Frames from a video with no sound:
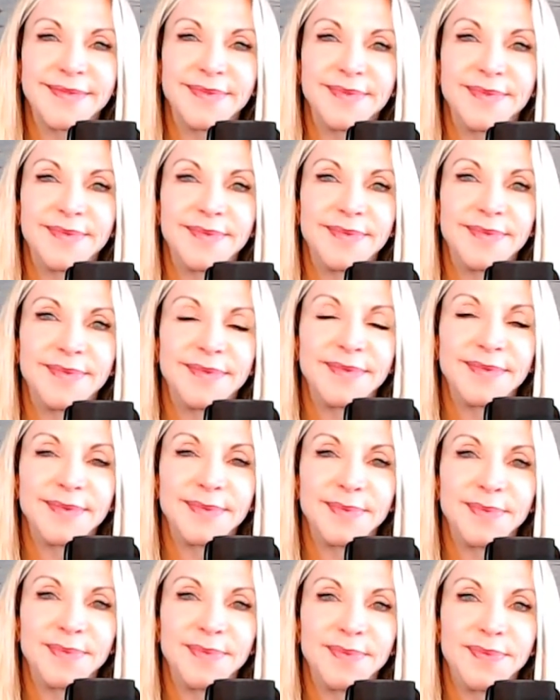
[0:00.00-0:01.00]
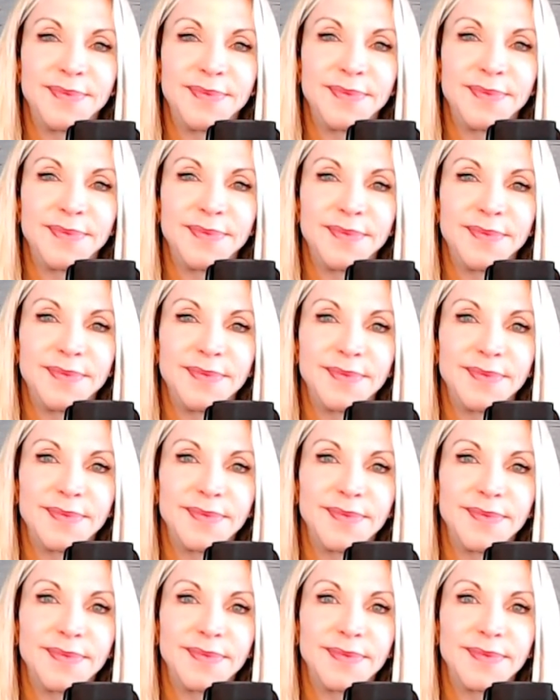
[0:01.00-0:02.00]

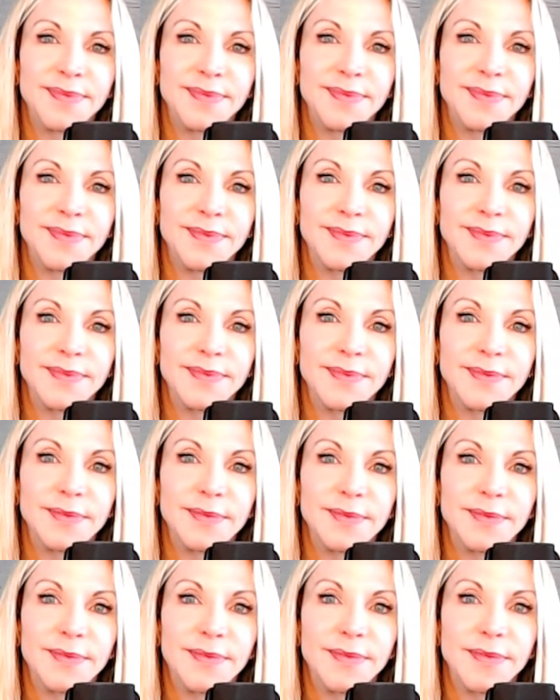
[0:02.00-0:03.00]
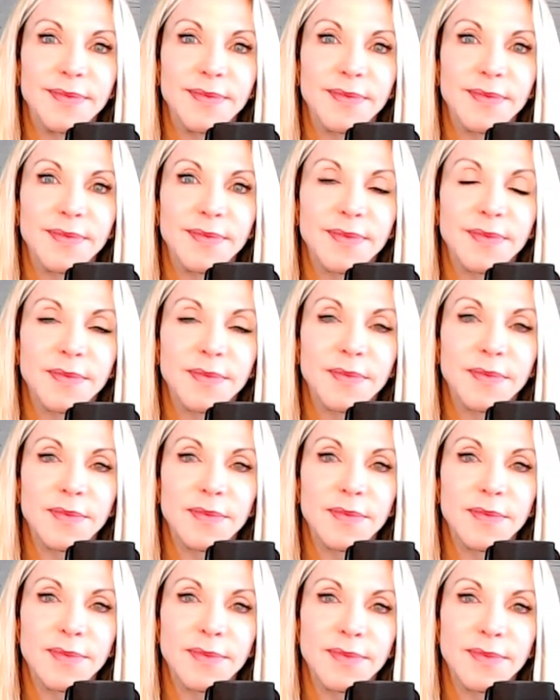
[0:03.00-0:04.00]

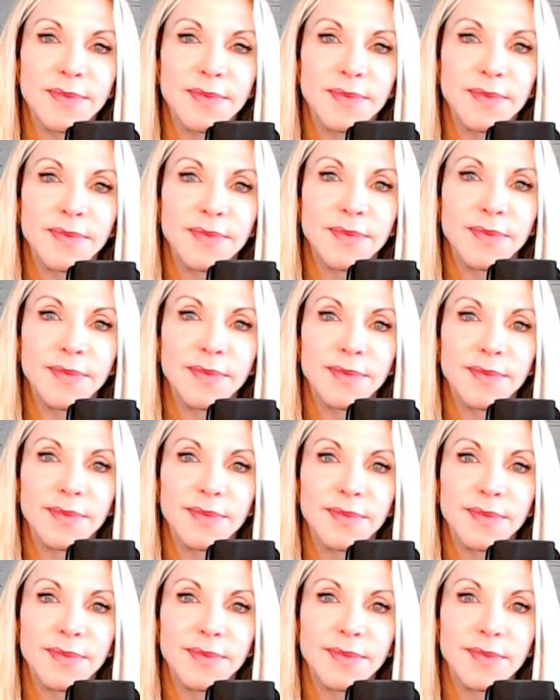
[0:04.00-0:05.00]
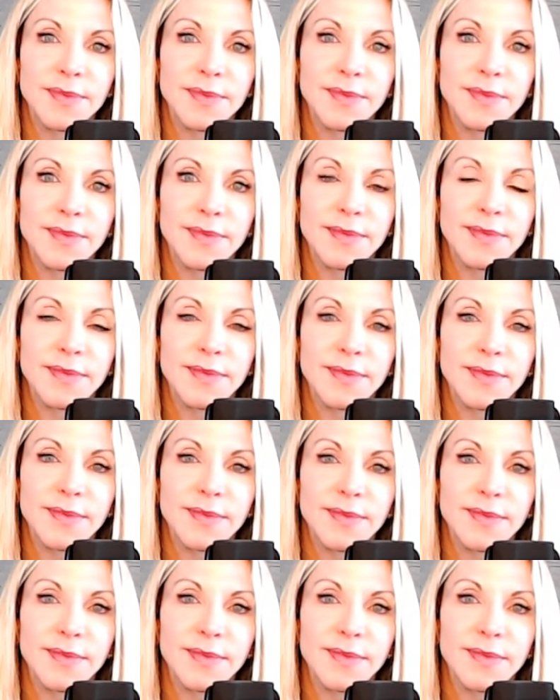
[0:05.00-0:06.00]

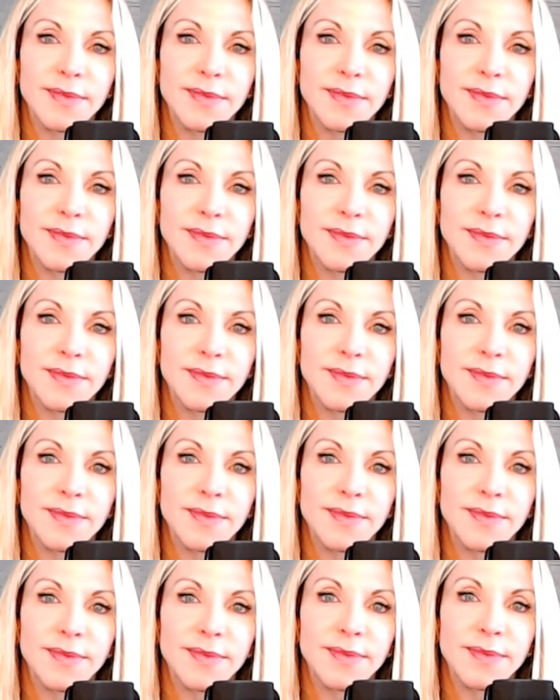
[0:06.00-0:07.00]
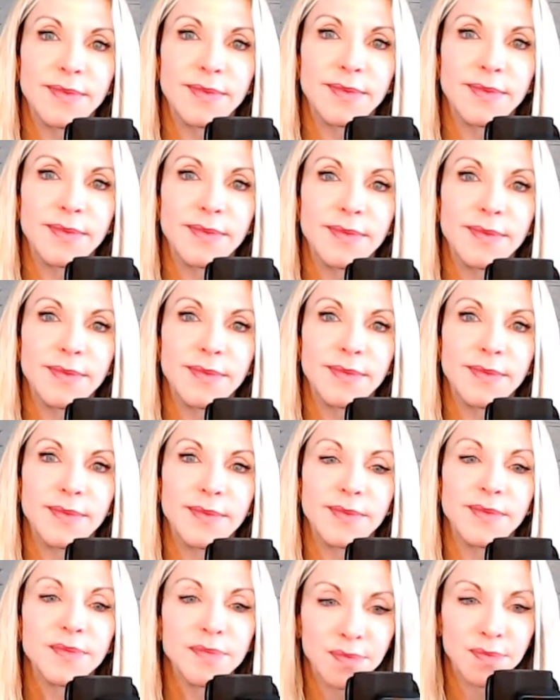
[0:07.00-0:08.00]
No words are spoken by the person on screen.